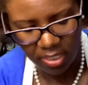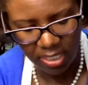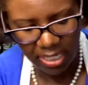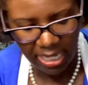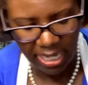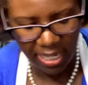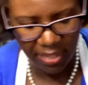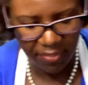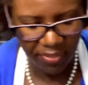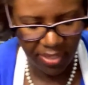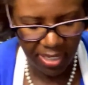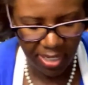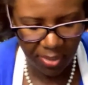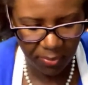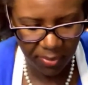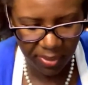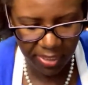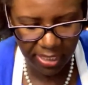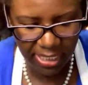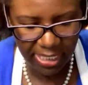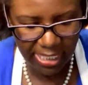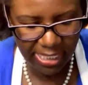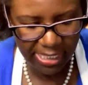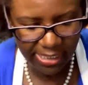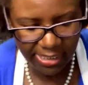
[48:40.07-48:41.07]
And then I want to
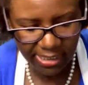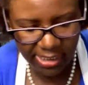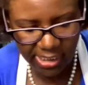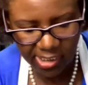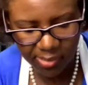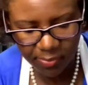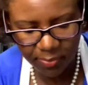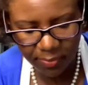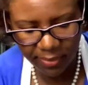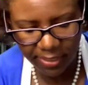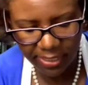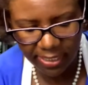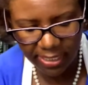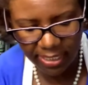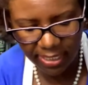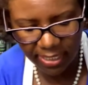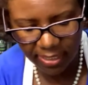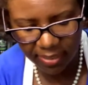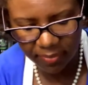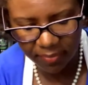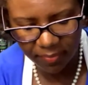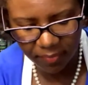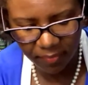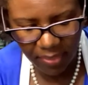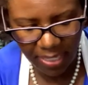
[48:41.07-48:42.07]
kind of spread it
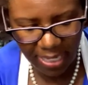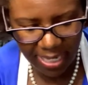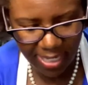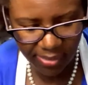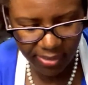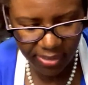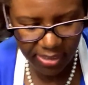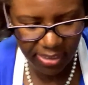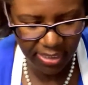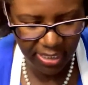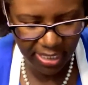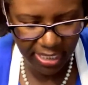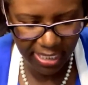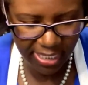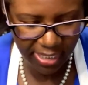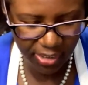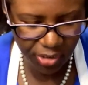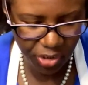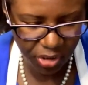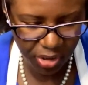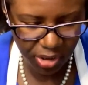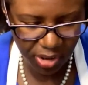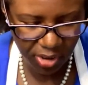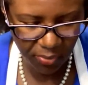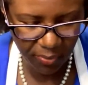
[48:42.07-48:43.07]
out to the
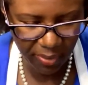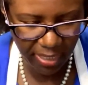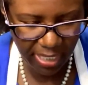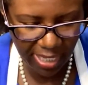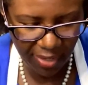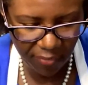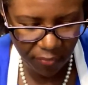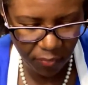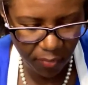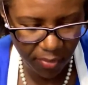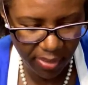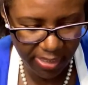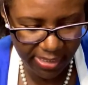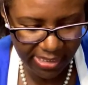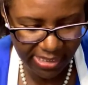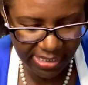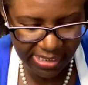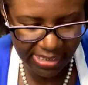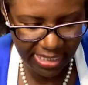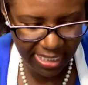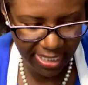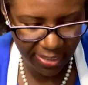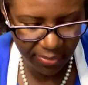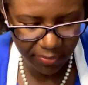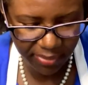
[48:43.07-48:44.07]
edges so we have one
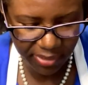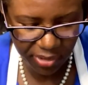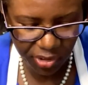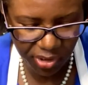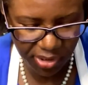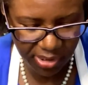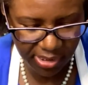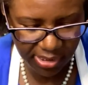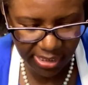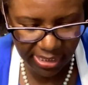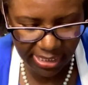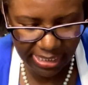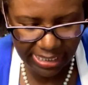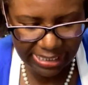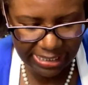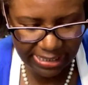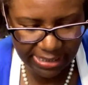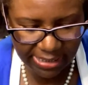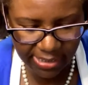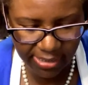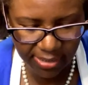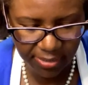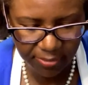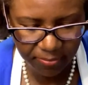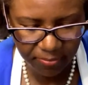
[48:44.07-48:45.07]
sandwich
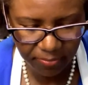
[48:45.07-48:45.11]
slice.